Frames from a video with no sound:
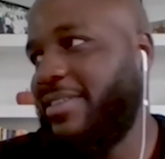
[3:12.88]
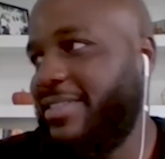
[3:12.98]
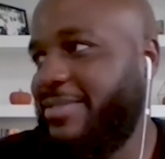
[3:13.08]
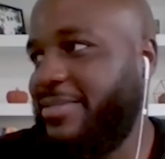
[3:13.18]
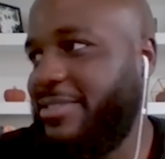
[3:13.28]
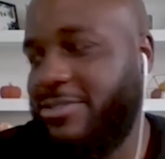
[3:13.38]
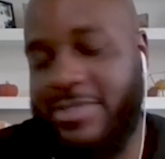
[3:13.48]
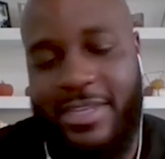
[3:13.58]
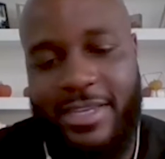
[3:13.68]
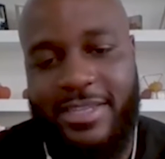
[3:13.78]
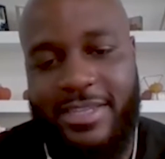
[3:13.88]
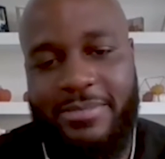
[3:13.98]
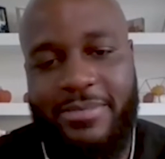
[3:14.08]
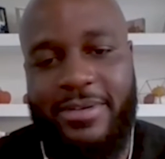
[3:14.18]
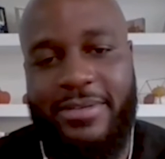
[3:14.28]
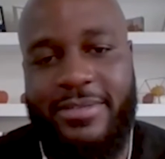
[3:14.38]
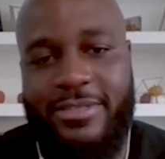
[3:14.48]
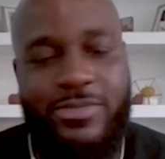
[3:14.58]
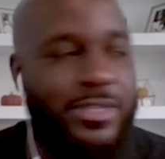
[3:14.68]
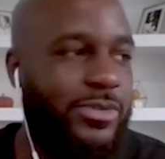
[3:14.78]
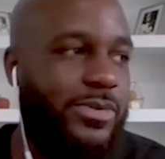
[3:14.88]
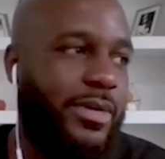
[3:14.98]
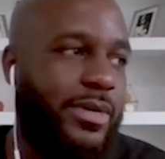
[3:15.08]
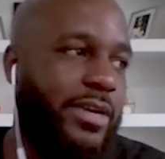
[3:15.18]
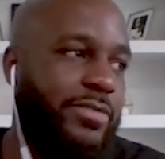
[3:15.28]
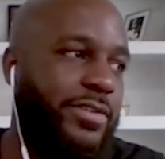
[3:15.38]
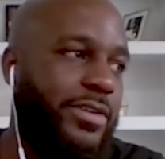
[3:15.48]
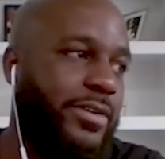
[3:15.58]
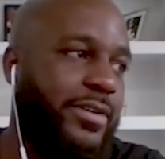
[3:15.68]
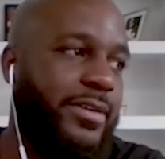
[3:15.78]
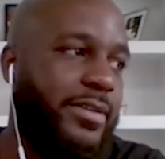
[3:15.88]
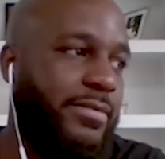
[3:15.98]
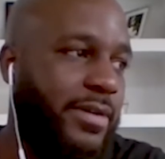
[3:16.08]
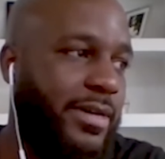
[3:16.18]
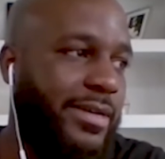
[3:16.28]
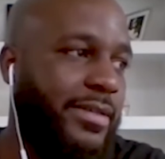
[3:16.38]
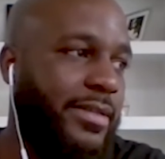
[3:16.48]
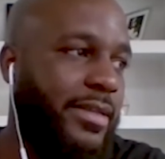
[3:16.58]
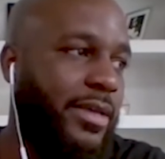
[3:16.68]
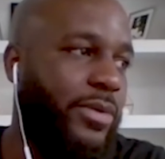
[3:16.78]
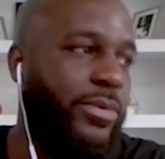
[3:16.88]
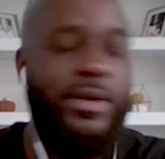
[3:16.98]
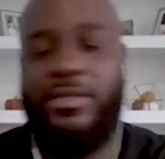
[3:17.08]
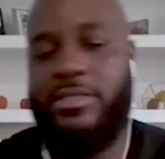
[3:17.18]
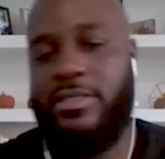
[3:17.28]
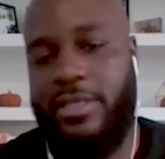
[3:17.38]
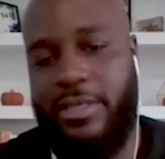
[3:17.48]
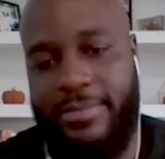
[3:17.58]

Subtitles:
They just was kicking it, bro. That's what we do every year around this time